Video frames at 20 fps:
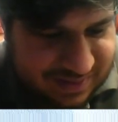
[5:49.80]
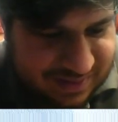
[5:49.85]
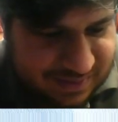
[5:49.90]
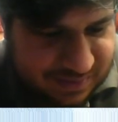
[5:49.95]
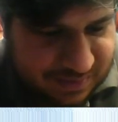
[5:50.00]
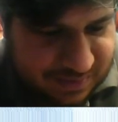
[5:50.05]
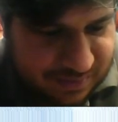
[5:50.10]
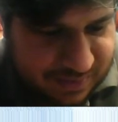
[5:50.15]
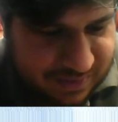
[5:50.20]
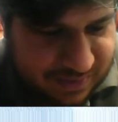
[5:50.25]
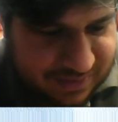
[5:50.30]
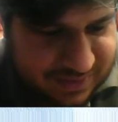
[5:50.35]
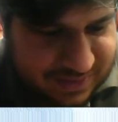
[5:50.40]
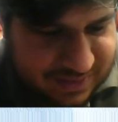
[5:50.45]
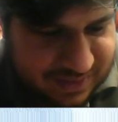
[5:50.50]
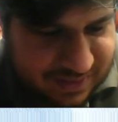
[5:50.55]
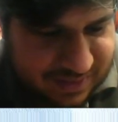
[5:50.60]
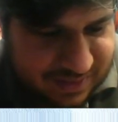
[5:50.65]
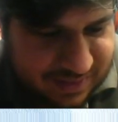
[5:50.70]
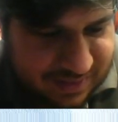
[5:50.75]
Or where is
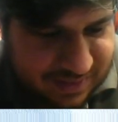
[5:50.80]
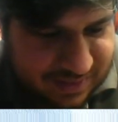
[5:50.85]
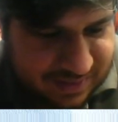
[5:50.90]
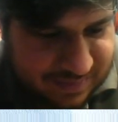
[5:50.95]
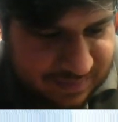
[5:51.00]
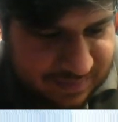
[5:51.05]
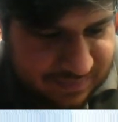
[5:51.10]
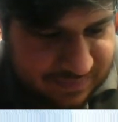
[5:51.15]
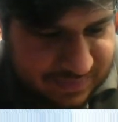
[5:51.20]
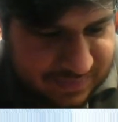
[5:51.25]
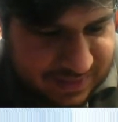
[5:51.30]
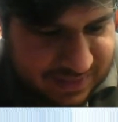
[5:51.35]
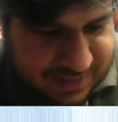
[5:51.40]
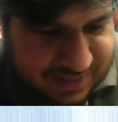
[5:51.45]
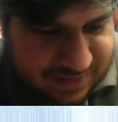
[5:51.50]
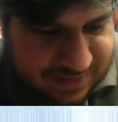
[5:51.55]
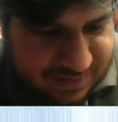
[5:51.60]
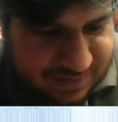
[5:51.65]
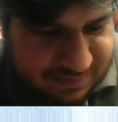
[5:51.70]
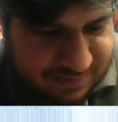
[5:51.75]
it?
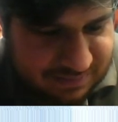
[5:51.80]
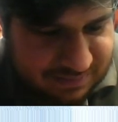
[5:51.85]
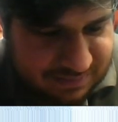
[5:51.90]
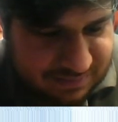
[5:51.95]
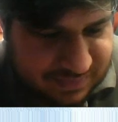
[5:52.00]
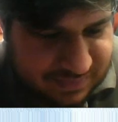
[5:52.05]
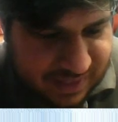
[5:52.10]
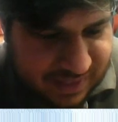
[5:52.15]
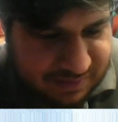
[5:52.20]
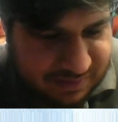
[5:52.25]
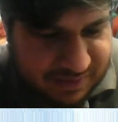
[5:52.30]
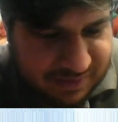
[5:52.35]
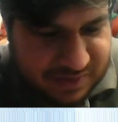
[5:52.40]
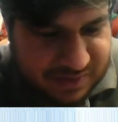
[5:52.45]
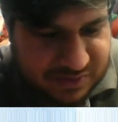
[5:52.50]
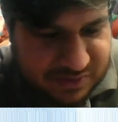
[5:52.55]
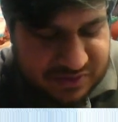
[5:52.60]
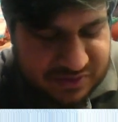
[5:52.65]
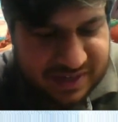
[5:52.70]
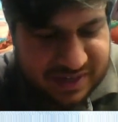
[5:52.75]
Yeah, Right
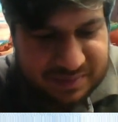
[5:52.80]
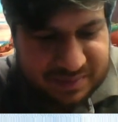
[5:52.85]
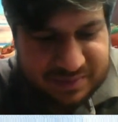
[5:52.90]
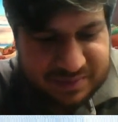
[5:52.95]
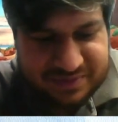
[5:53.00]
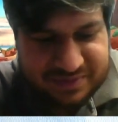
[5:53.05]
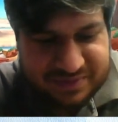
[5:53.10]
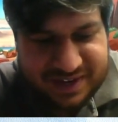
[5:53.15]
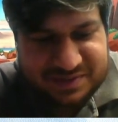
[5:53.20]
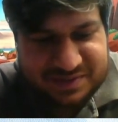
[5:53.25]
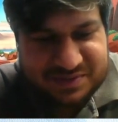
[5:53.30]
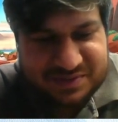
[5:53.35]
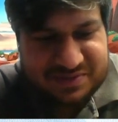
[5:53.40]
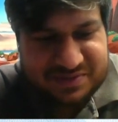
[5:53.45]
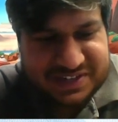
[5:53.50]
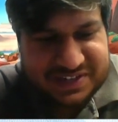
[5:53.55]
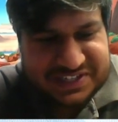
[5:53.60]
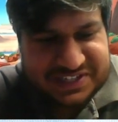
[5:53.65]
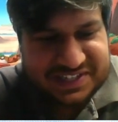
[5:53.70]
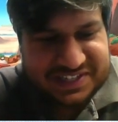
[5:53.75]
on Track move gauge
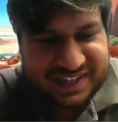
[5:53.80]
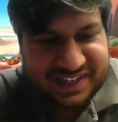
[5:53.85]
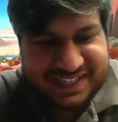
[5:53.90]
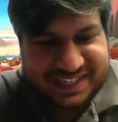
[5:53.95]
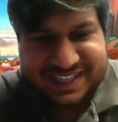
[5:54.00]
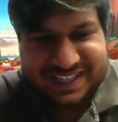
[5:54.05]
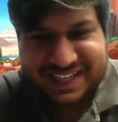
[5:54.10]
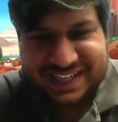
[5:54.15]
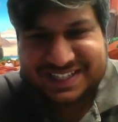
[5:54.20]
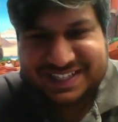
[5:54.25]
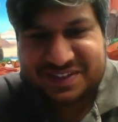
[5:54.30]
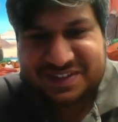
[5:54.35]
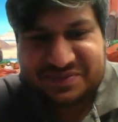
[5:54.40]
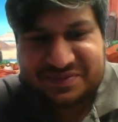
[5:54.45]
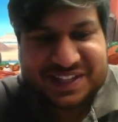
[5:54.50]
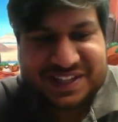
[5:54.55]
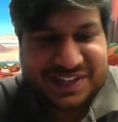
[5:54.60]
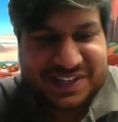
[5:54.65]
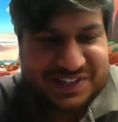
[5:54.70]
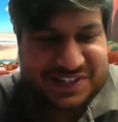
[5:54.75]
refresh 9. That is
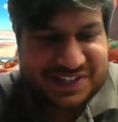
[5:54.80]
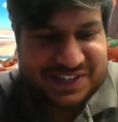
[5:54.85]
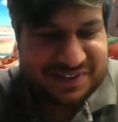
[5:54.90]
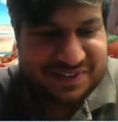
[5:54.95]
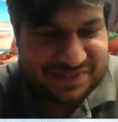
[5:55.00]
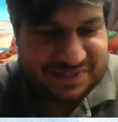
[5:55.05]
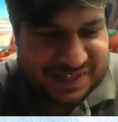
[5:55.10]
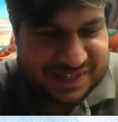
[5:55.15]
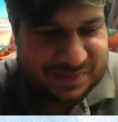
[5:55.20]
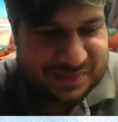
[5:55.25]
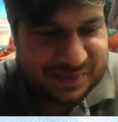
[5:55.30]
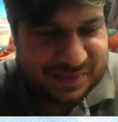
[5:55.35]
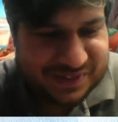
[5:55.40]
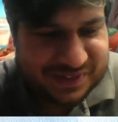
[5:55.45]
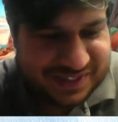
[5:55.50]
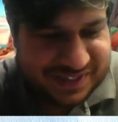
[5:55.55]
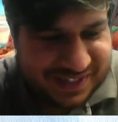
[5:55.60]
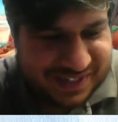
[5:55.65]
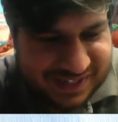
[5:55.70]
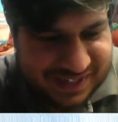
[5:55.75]
something that you definitely want.